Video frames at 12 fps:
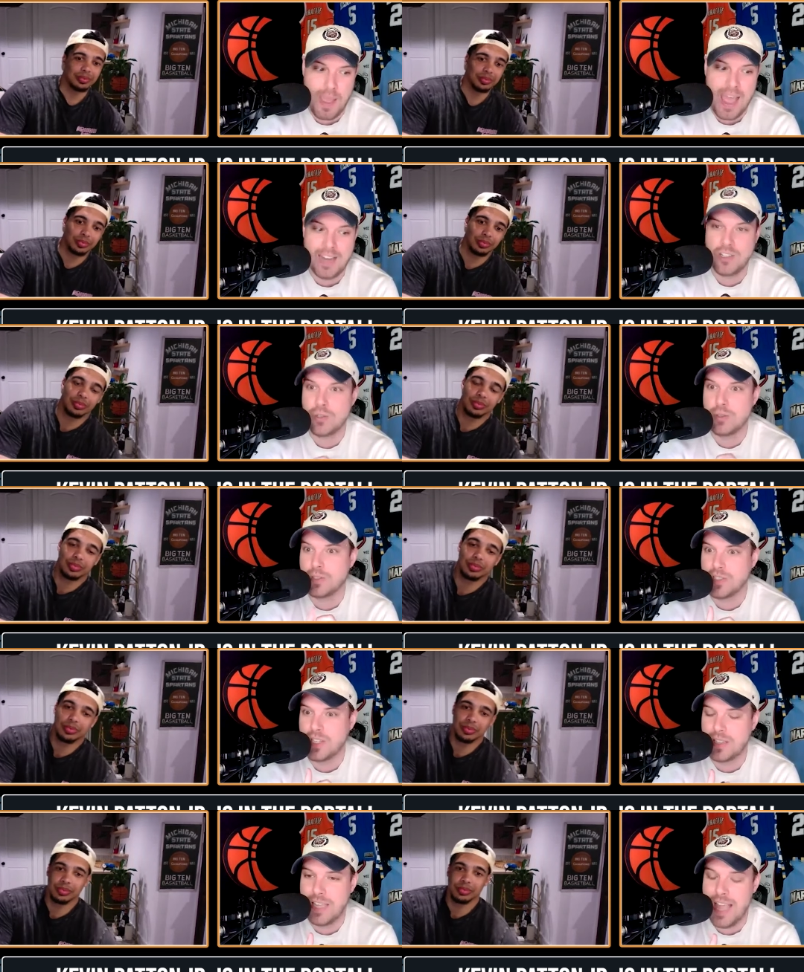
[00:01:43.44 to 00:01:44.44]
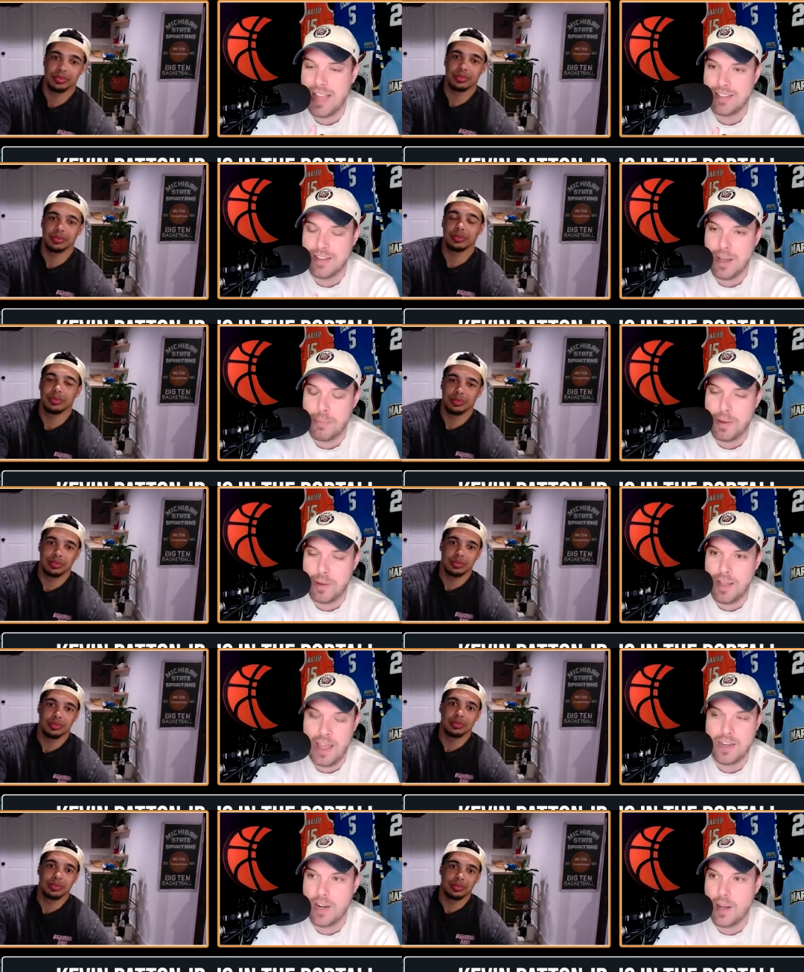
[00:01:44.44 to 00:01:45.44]
Speaker 1: Patton Junior suddenly ended up
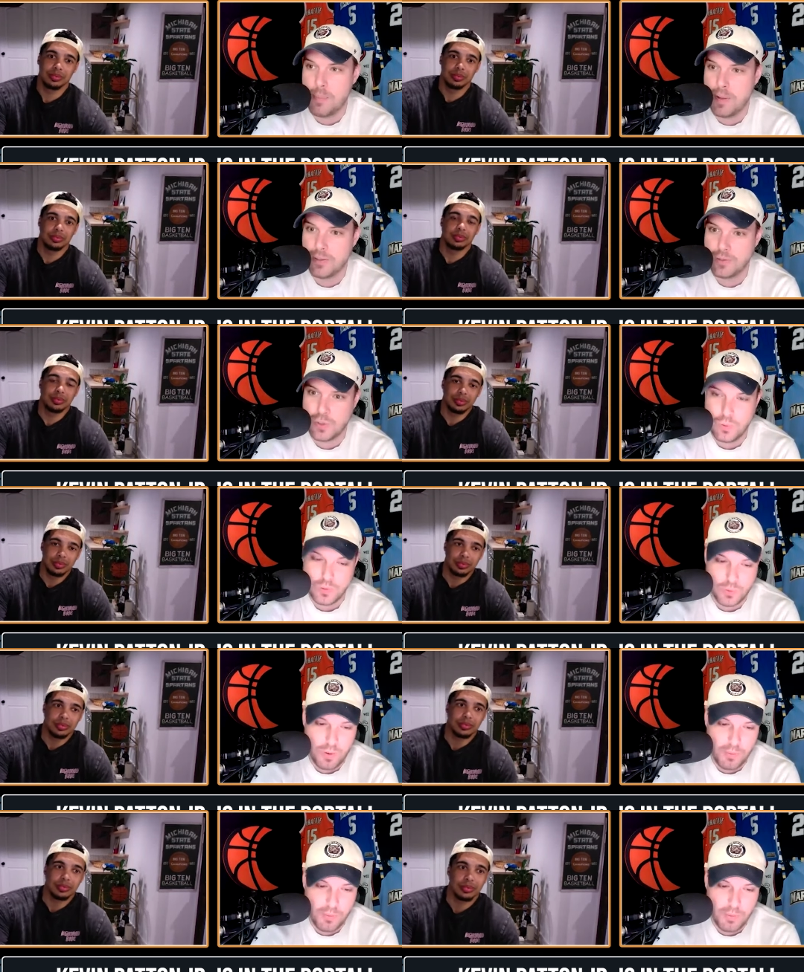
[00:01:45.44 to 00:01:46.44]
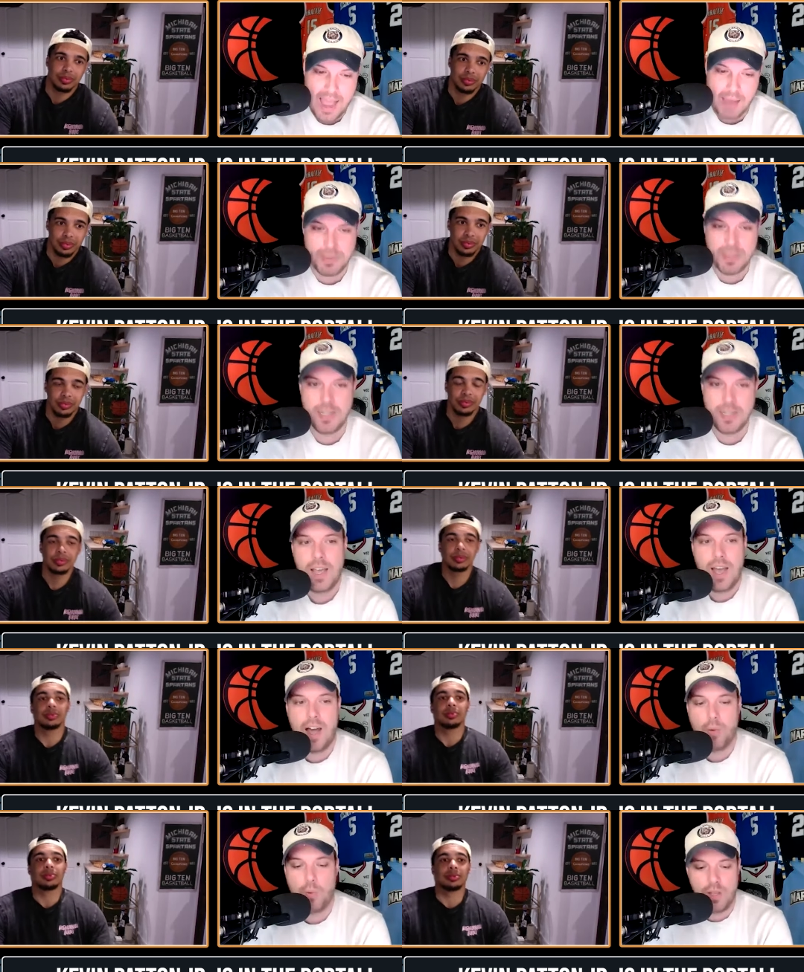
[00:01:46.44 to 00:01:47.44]
ended up on those schools, what would happen?
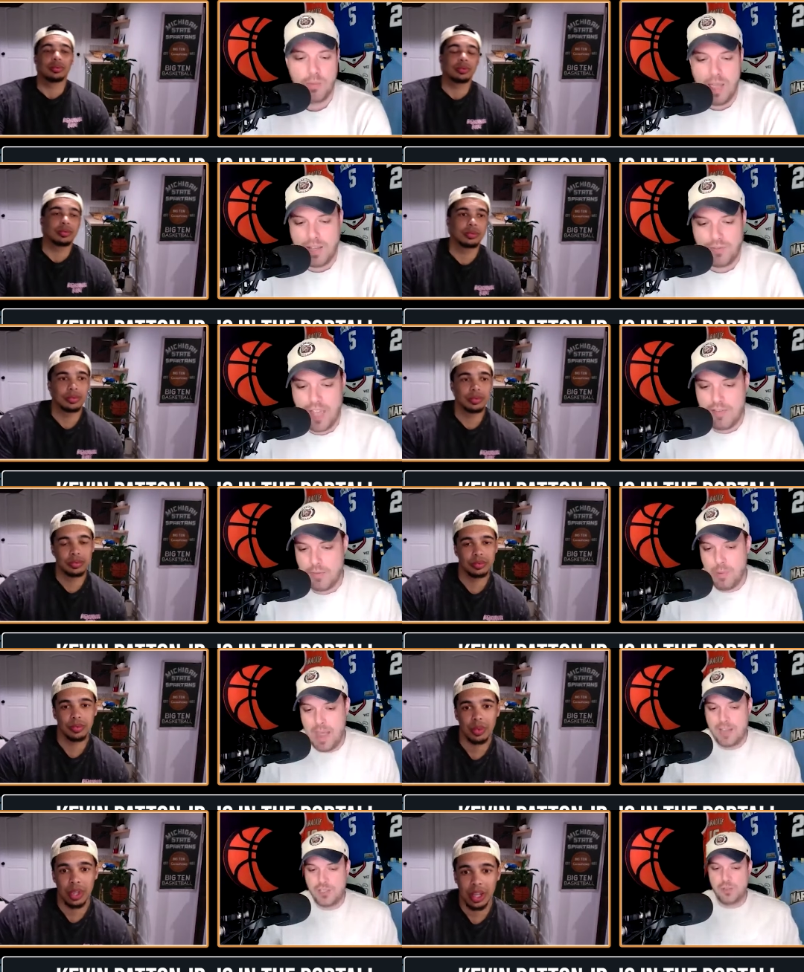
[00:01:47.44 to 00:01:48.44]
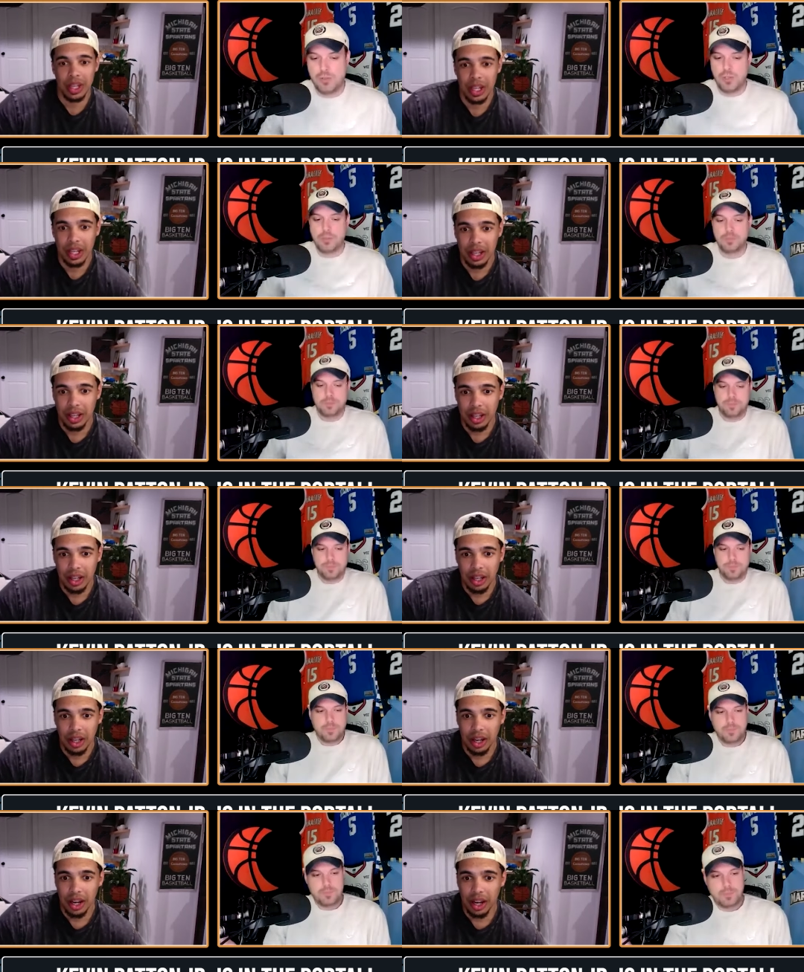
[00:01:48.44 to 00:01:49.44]
Uh, what do you make of Kevin Patton Junior?
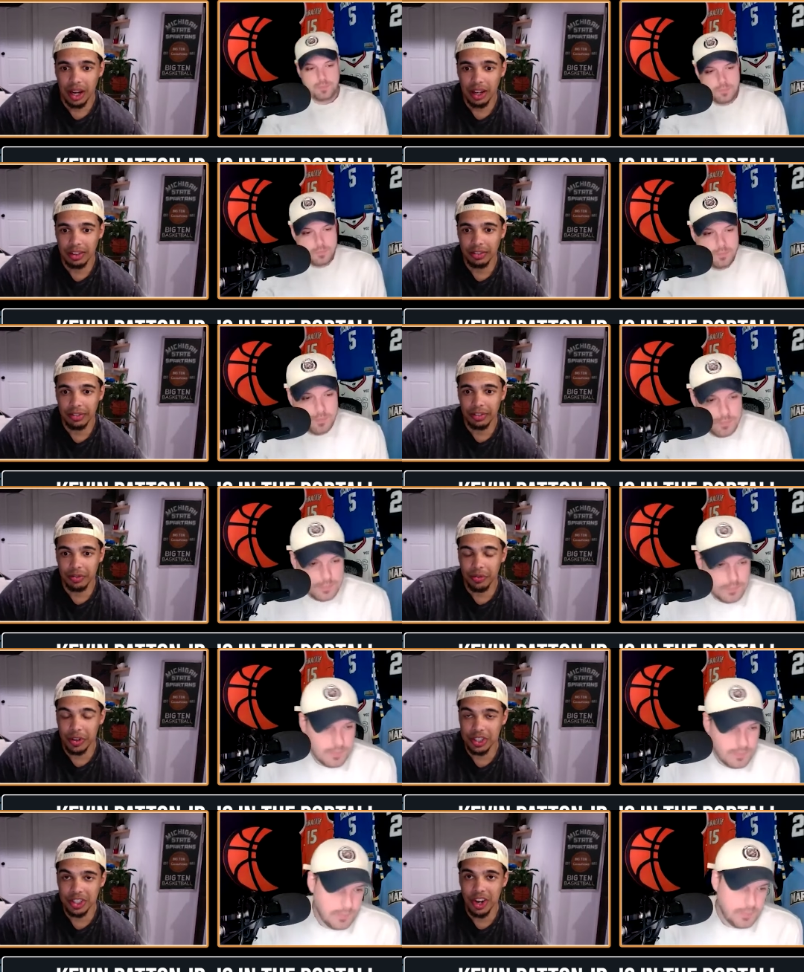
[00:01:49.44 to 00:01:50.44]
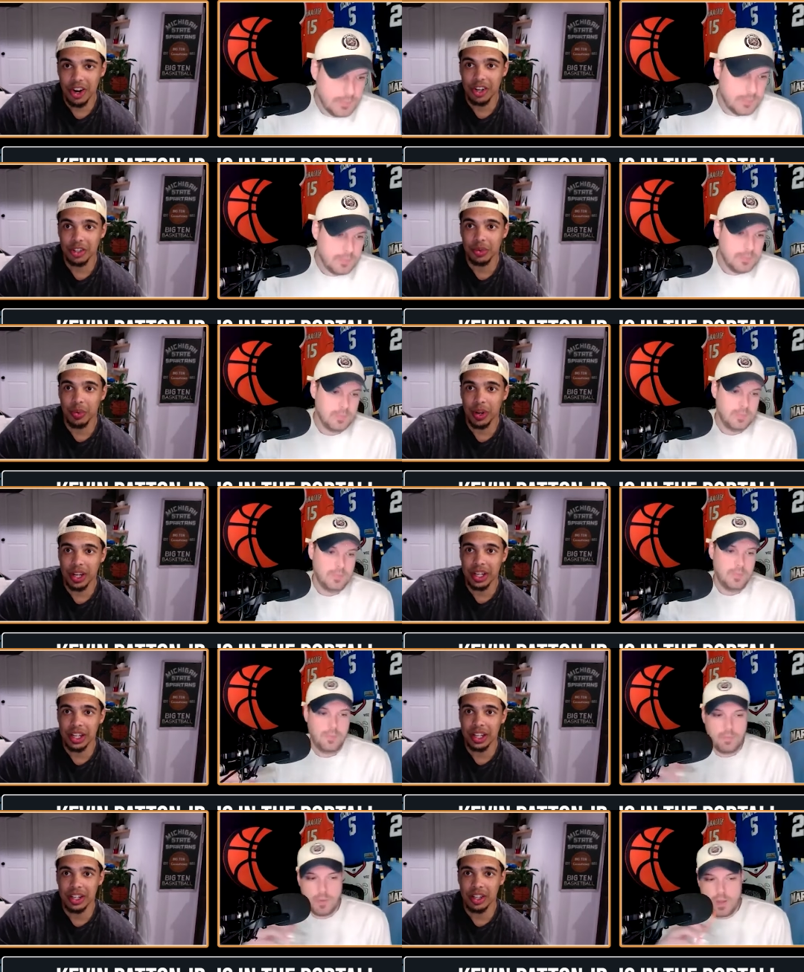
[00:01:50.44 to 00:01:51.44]
Speaker 2: Uh, for starters,
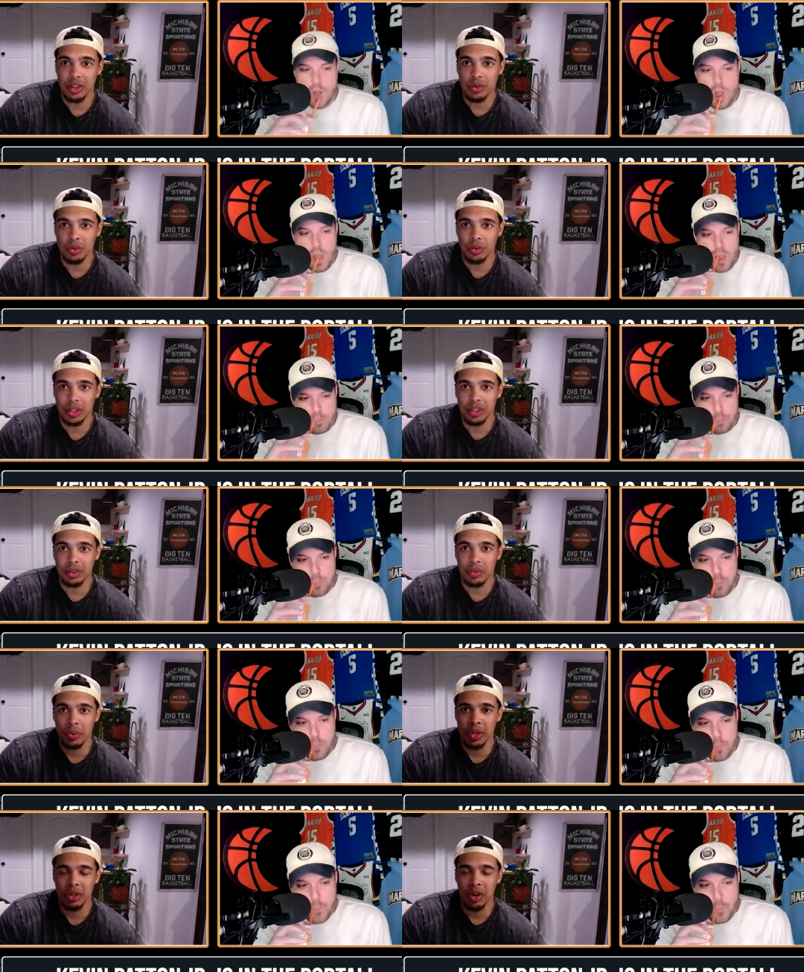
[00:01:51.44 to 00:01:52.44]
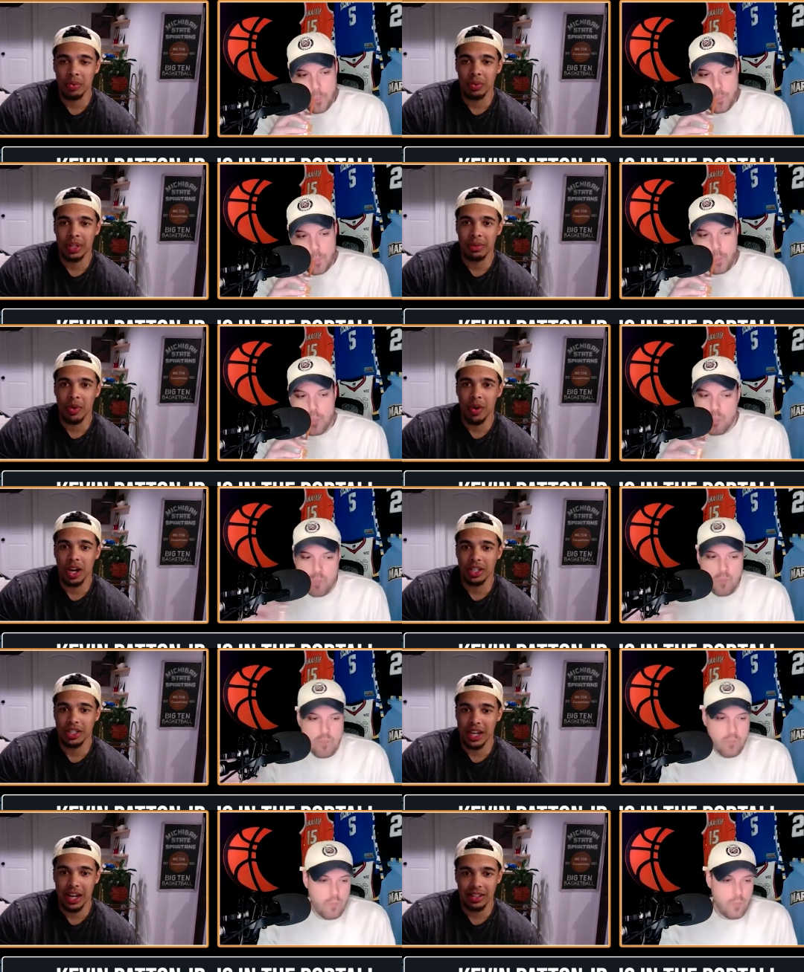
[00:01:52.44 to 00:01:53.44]
when you, you when you don't really
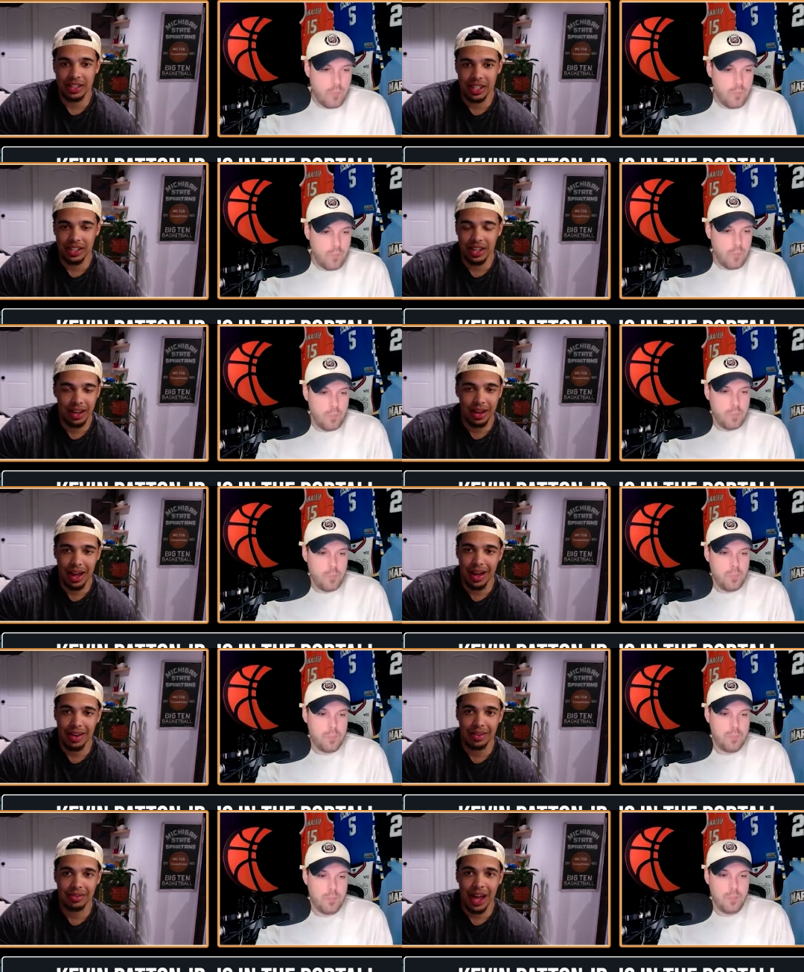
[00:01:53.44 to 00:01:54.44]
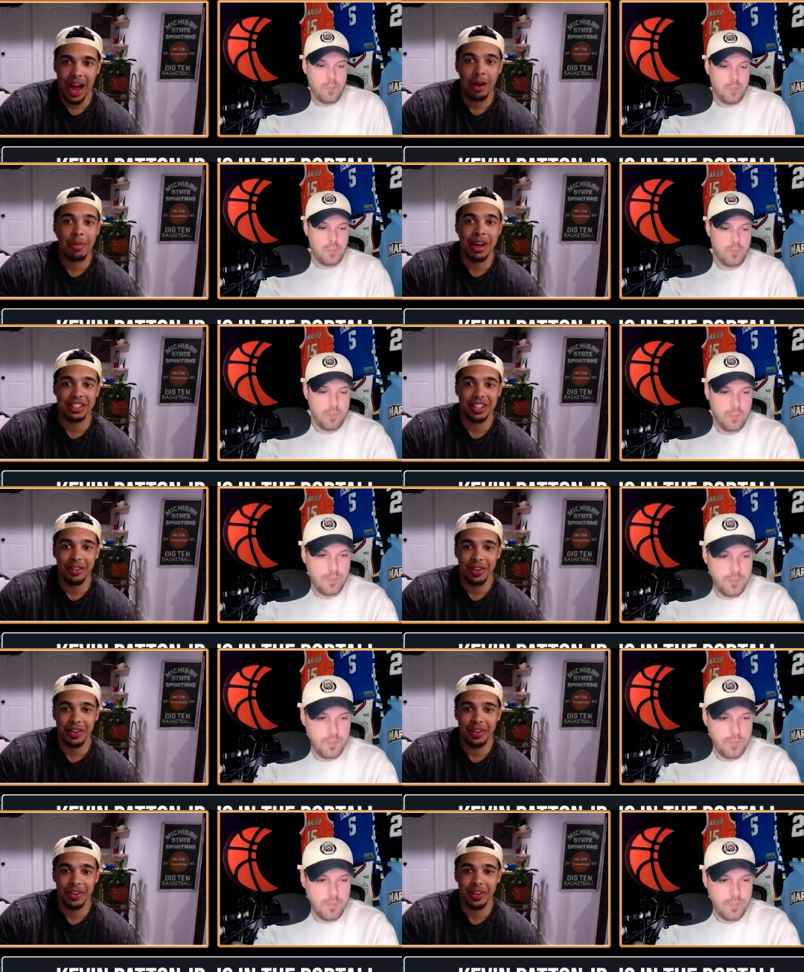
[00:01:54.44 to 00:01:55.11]
watch, and I'll say I'll, I'll out myself